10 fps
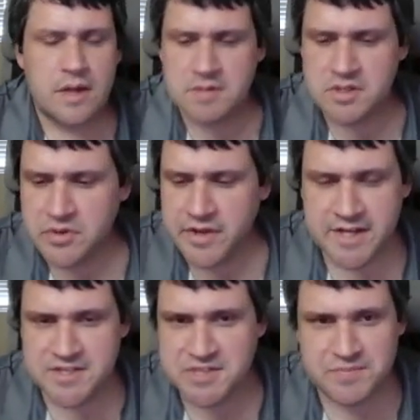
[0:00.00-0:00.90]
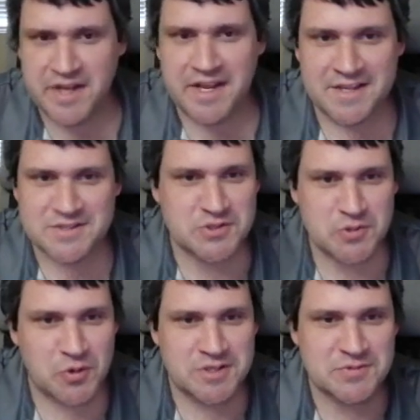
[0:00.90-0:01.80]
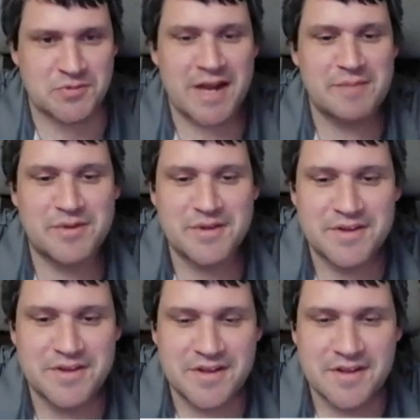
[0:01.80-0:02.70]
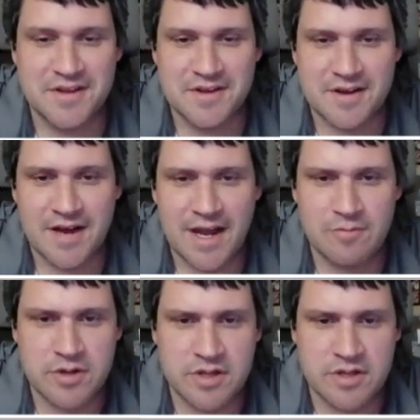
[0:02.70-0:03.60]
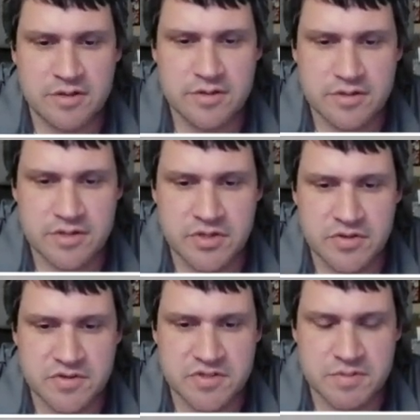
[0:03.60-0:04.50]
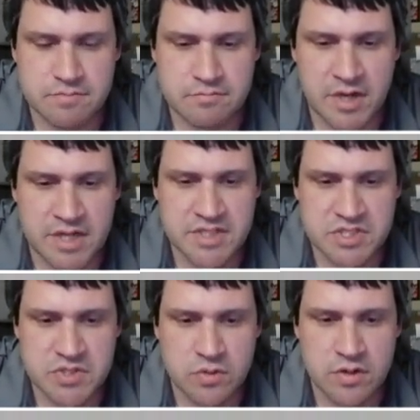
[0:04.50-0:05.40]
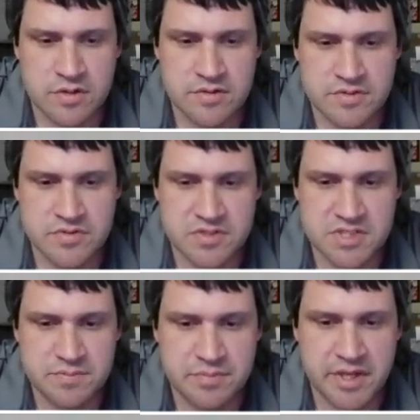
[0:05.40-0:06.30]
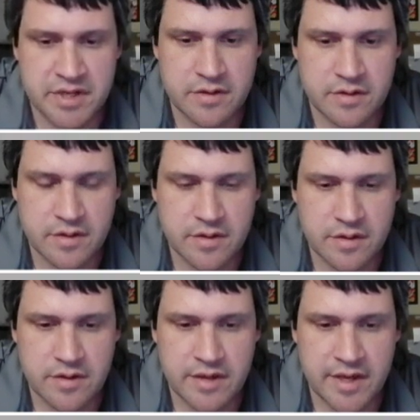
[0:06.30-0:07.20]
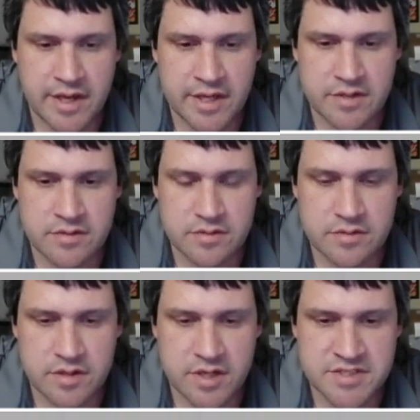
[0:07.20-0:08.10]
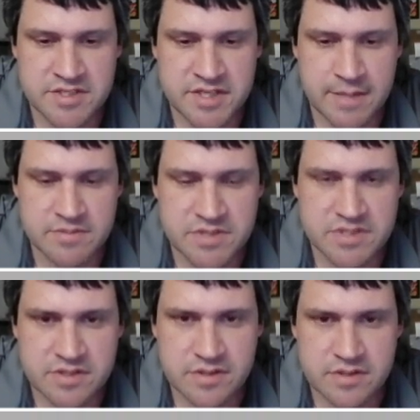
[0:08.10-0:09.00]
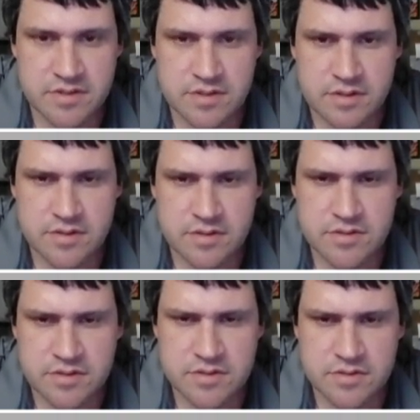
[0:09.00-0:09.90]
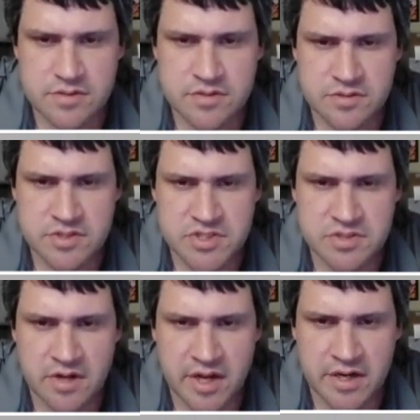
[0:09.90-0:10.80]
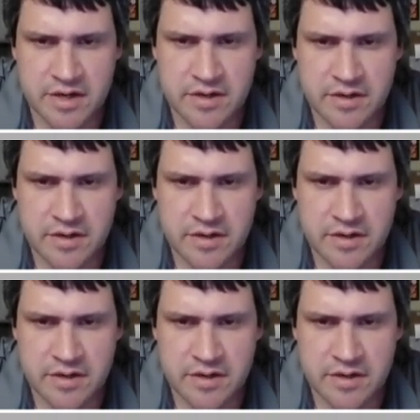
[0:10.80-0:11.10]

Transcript: going to do a spinning sword swipe. I will use my sword to spin and attempt to strike